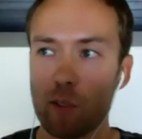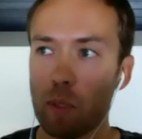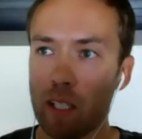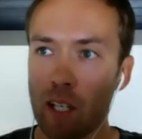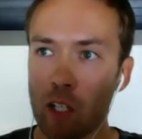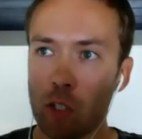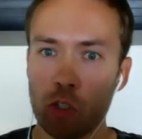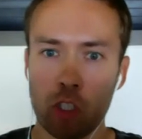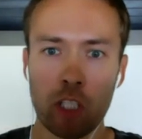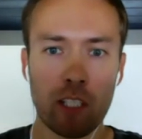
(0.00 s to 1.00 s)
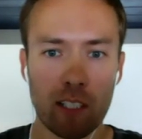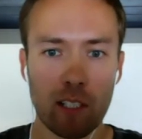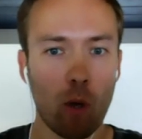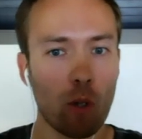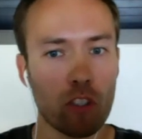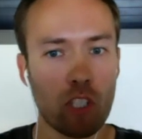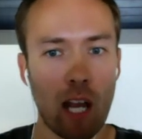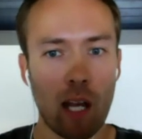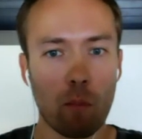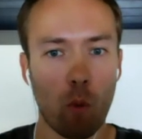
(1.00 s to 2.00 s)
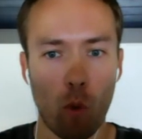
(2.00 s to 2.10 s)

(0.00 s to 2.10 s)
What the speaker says: be TDD all the time,